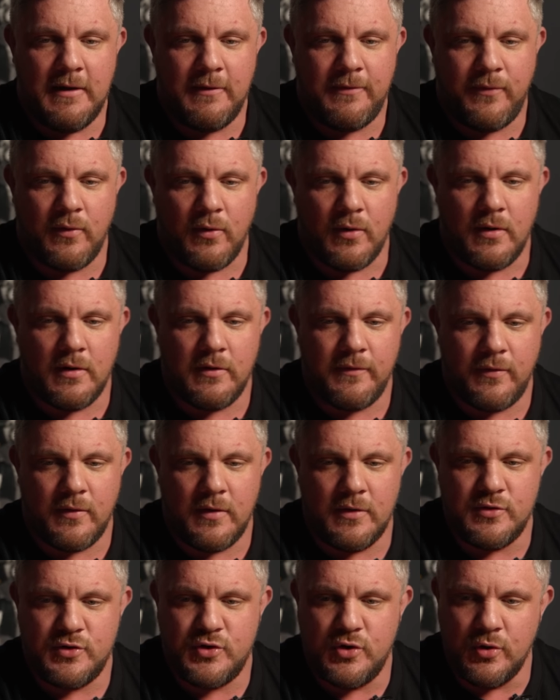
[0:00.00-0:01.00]
for
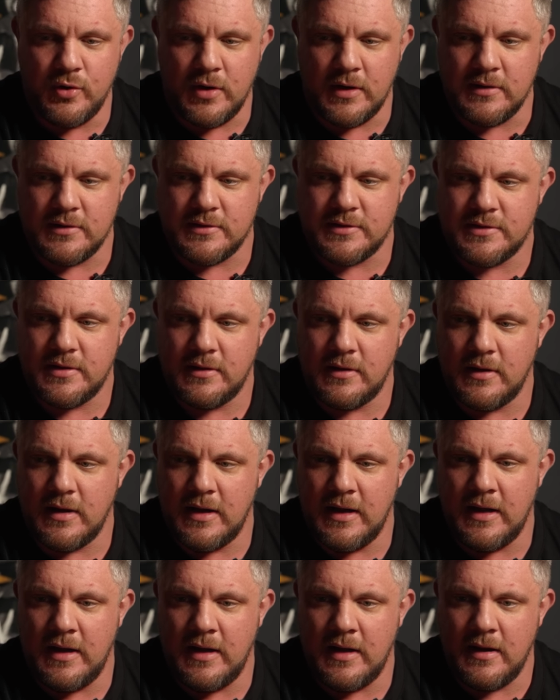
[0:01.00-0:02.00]
endurance,
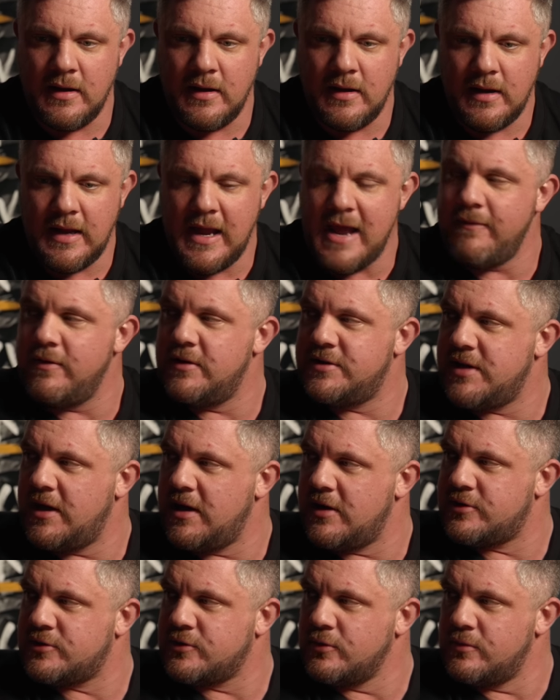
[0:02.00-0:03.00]
a heavy
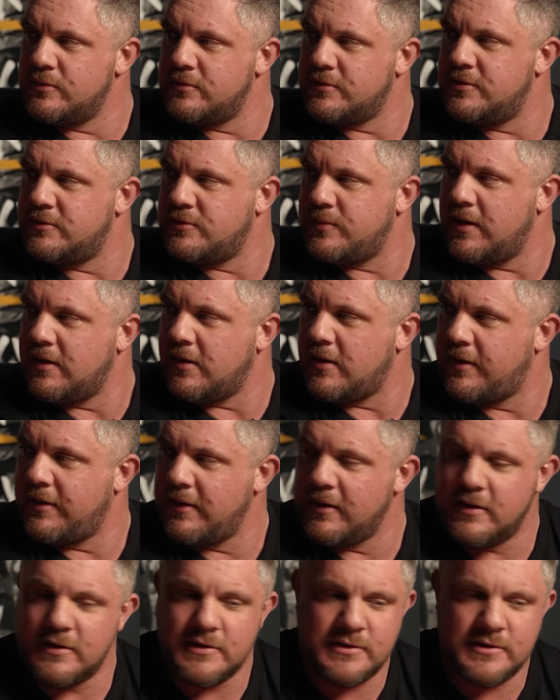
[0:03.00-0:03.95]
set of stones as well. I think